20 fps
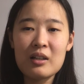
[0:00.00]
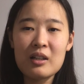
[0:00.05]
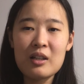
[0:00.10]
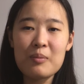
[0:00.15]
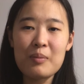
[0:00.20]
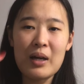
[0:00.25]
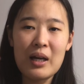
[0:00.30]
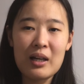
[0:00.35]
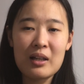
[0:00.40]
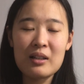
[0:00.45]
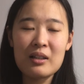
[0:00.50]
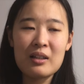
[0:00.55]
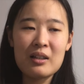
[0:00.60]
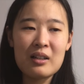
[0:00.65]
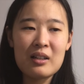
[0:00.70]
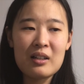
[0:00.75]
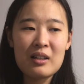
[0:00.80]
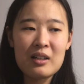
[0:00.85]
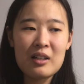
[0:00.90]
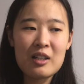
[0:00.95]

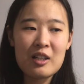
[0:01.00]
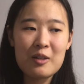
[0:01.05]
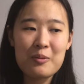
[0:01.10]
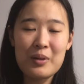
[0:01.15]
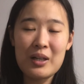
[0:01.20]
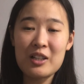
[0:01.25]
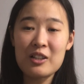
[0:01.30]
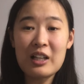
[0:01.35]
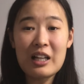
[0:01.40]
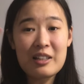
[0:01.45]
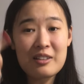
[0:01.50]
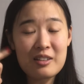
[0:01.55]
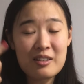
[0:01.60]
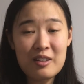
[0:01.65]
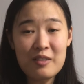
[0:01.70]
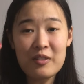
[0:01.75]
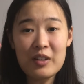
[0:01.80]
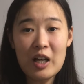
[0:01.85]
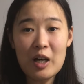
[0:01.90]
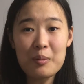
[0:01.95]

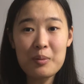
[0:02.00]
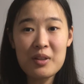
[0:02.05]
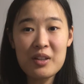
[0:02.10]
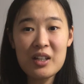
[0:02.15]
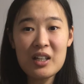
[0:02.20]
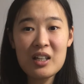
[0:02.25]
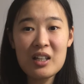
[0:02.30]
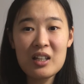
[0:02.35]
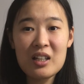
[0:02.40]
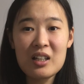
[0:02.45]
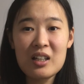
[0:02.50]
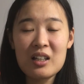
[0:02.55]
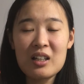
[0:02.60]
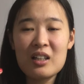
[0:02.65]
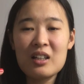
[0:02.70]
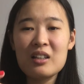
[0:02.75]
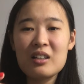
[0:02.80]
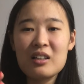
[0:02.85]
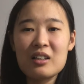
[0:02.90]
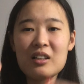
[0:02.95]
hepatoencephalopathy?
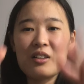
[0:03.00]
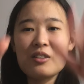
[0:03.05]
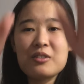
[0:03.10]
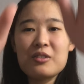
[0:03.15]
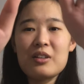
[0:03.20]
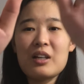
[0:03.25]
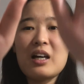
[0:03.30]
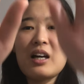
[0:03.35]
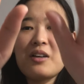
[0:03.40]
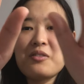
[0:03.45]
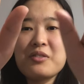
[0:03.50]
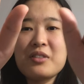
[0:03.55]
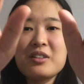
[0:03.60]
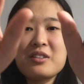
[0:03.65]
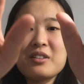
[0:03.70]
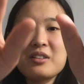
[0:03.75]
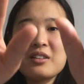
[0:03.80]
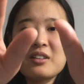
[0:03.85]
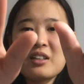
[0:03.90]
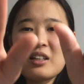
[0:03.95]
Do they have
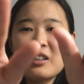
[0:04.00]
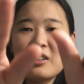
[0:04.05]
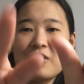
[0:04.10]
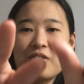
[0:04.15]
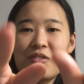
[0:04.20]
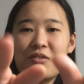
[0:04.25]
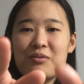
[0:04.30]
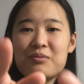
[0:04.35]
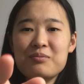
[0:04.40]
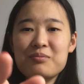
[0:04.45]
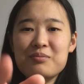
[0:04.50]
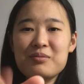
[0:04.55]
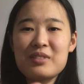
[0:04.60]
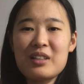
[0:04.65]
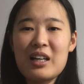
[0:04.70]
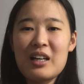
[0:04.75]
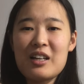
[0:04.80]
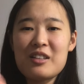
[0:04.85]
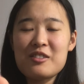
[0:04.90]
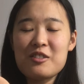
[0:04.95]
this kind of
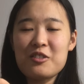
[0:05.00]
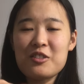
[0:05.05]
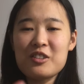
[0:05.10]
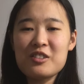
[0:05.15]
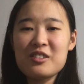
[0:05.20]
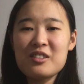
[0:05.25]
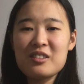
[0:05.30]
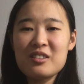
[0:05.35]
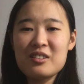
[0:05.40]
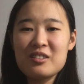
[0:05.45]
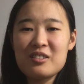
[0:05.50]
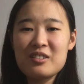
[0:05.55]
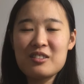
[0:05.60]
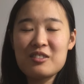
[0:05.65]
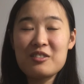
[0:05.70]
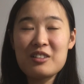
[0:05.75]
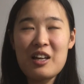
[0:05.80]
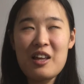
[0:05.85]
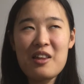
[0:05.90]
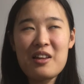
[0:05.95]
asterisk?
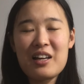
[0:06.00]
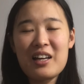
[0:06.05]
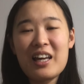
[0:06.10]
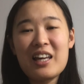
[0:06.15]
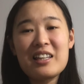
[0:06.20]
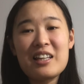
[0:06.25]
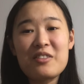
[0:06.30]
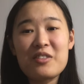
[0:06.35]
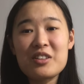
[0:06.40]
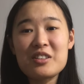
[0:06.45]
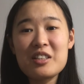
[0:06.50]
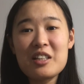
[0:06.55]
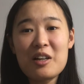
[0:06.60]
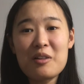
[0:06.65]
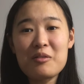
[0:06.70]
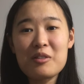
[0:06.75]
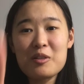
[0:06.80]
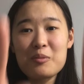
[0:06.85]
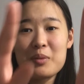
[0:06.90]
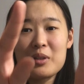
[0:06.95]
I can never say
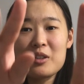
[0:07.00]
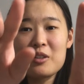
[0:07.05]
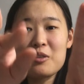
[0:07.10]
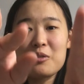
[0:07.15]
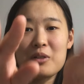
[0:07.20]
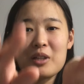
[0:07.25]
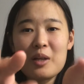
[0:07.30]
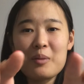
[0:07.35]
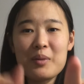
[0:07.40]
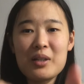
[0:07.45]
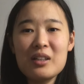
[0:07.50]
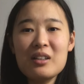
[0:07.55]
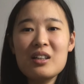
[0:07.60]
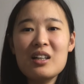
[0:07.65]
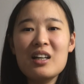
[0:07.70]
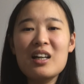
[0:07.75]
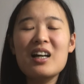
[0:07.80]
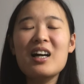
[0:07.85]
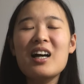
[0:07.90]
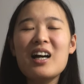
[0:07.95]
that word, but you know what I mean.
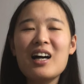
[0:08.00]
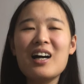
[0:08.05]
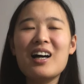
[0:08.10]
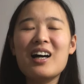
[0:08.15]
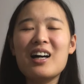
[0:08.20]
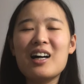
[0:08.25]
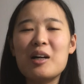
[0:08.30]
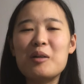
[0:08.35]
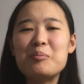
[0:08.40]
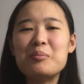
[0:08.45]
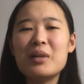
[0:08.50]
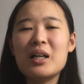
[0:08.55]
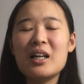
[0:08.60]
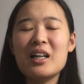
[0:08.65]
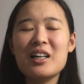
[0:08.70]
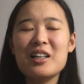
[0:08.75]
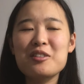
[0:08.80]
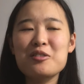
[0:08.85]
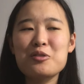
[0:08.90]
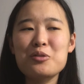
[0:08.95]

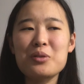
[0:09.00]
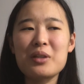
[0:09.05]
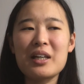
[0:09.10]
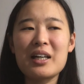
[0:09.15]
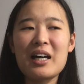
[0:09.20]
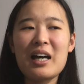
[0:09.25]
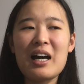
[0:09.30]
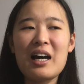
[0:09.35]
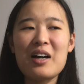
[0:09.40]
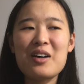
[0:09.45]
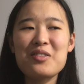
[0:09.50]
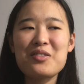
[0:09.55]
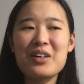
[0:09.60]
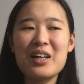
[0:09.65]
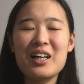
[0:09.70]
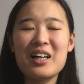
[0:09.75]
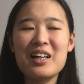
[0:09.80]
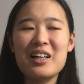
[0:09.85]
Do they have